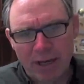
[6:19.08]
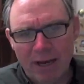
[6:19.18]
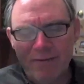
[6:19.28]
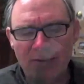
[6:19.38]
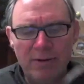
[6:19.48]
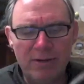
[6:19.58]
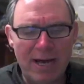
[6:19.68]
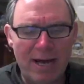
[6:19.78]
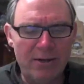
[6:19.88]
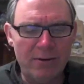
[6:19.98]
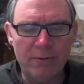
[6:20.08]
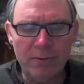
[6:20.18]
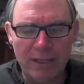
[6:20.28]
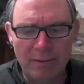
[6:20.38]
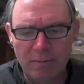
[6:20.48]
I've had
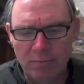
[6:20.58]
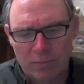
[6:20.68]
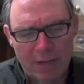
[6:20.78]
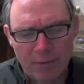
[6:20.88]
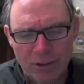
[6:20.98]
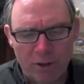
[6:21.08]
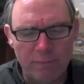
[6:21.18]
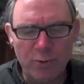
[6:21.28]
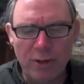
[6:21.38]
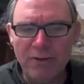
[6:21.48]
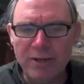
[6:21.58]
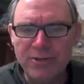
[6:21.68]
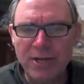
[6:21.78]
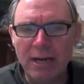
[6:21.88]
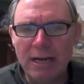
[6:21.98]
to come to terms with,
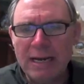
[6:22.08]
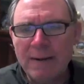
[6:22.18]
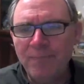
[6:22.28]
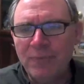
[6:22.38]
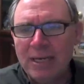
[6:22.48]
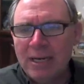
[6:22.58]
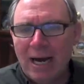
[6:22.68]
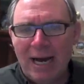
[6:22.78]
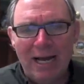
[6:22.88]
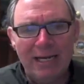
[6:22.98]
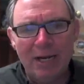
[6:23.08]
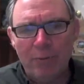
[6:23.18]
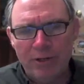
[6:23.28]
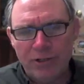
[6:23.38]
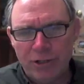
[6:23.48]
is that I had to get
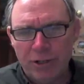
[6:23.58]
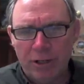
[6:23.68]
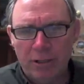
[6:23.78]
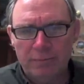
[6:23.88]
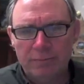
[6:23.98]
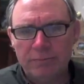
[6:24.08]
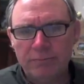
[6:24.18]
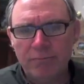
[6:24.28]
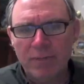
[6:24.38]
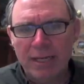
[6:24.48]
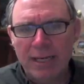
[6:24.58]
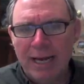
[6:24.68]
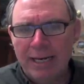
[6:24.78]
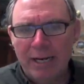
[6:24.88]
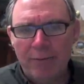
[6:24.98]
rid of sugar,
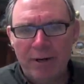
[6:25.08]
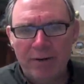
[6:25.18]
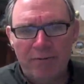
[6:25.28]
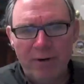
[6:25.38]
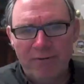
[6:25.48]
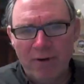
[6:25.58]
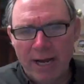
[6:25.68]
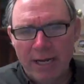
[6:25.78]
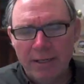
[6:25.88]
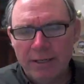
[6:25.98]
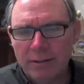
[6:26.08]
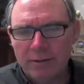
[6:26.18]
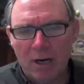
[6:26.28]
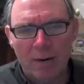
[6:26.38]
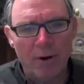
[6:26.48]
had to get rid of refined
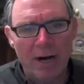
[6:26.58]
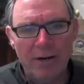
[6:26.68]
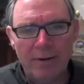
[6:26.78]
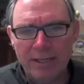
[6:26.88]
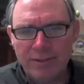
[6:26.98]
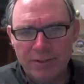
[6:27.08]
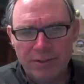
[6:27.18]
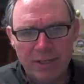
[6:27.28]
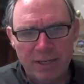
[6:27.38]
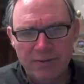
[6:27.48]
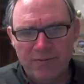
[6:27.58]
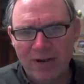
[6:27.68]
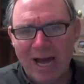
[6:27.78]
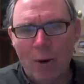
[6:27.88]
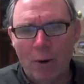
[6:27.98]
carbohydrates and
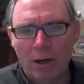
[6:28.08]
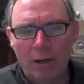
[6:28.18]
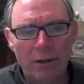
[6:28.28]
flour.